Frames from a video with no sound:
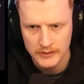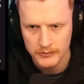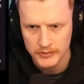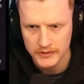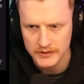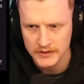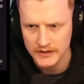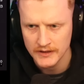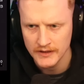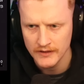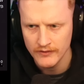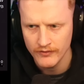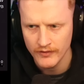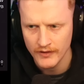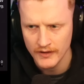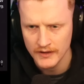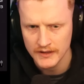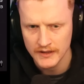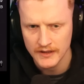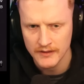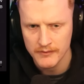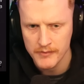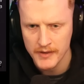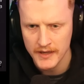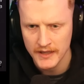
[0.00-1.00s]
But I did find
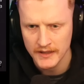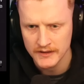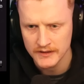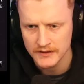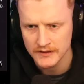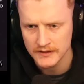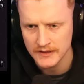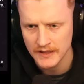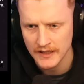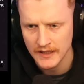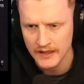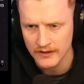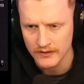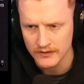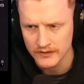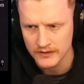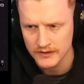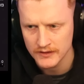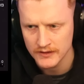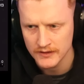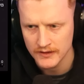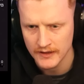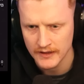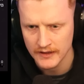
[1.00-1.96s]
an abandoned house.